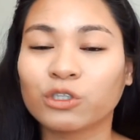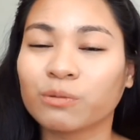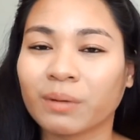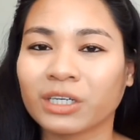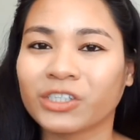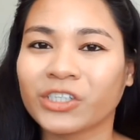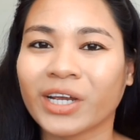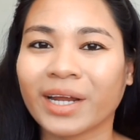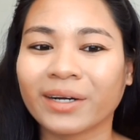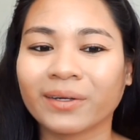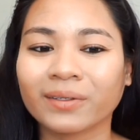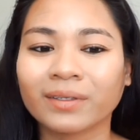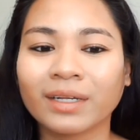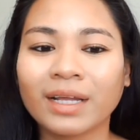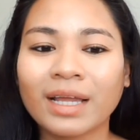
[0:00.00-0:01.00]
to my
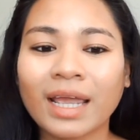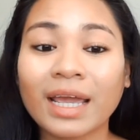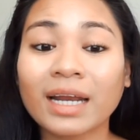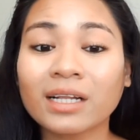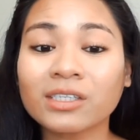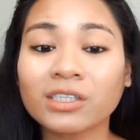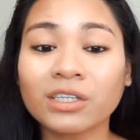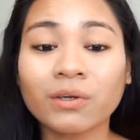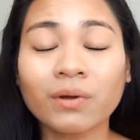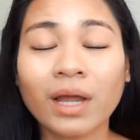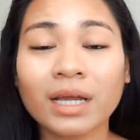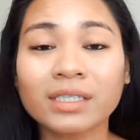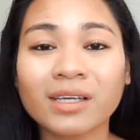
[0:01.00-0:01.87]
channel, and I'll see you guys